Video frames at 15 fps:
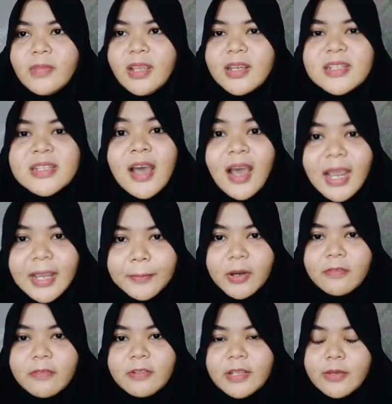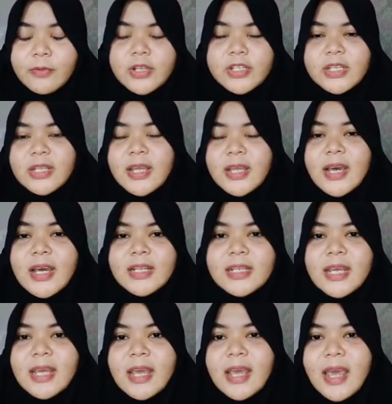type of language that
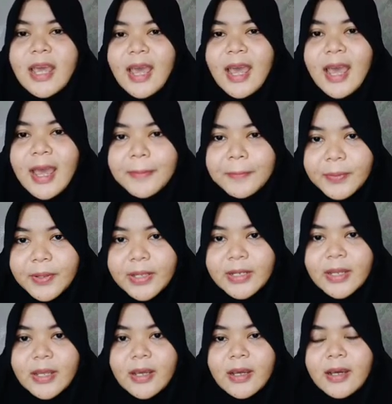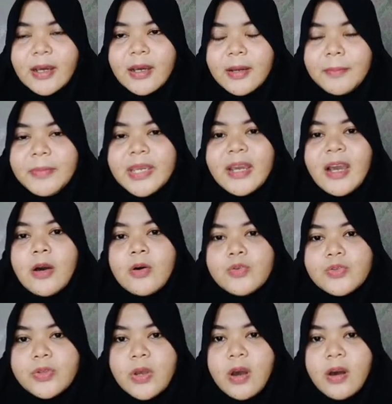happen because
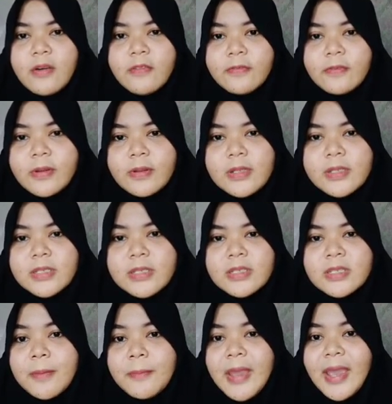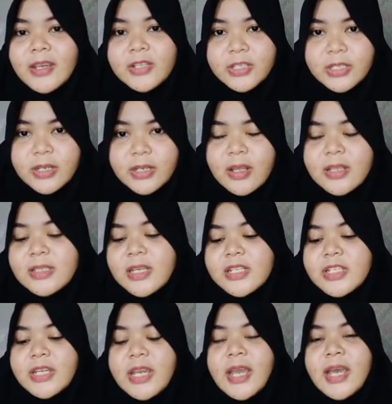of some action such
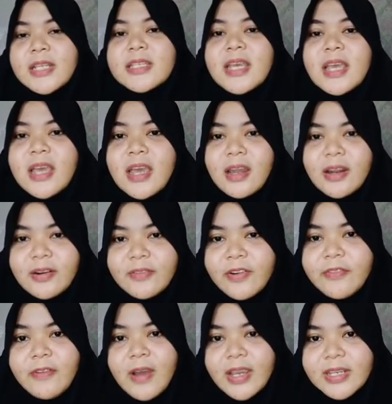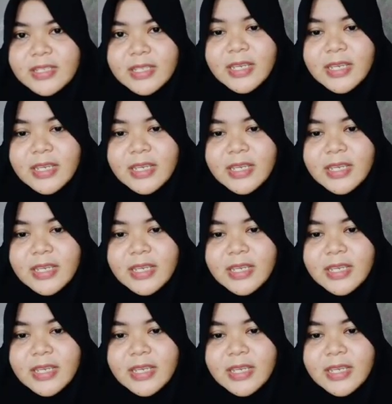as revising